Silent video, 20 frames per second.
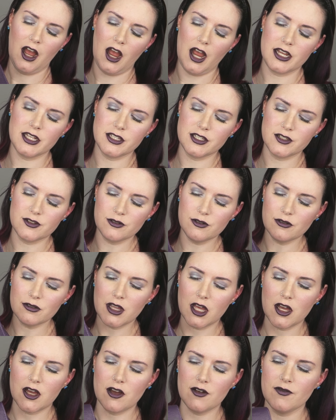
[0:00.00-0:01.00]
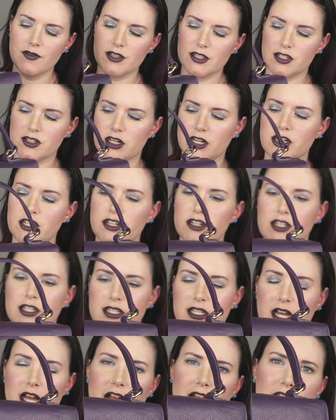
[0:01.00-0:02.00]
I do love the structured
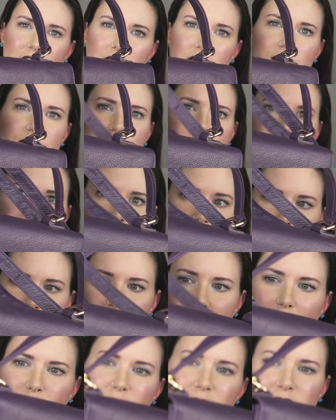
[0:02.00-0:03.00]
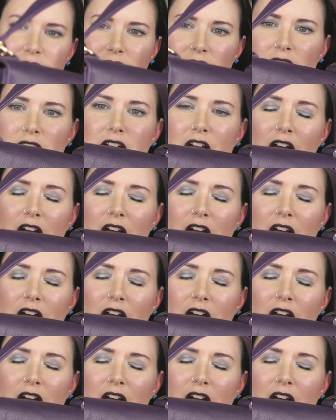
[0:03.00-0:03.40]
design. I love the straps.